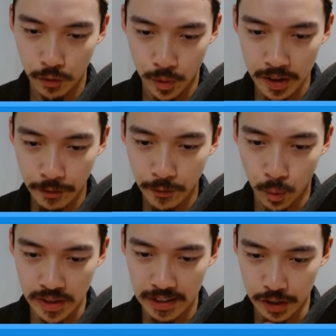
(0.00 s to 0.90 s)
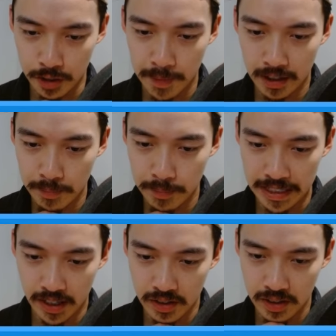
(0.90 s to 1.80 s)
We're going to force out a spell
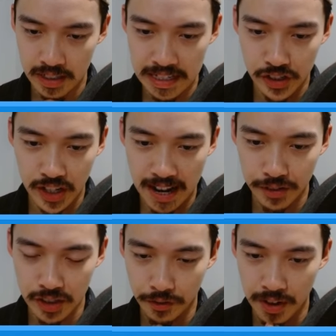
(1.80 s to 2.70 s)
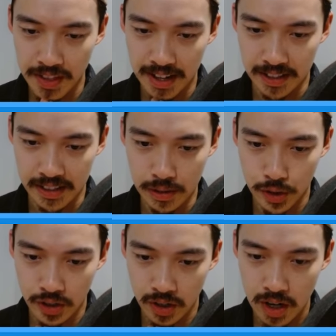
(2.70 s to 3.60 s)
because he's going to have to defend that
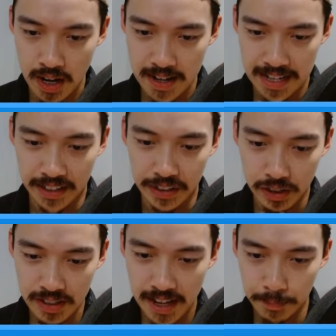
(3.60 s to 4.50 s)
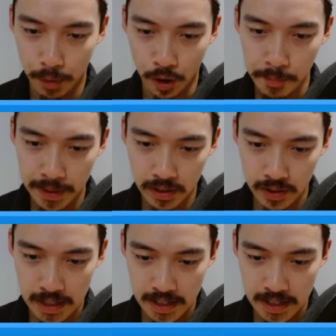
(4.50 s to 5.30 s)
Executioner. Yeah, there's that Barb Barrel.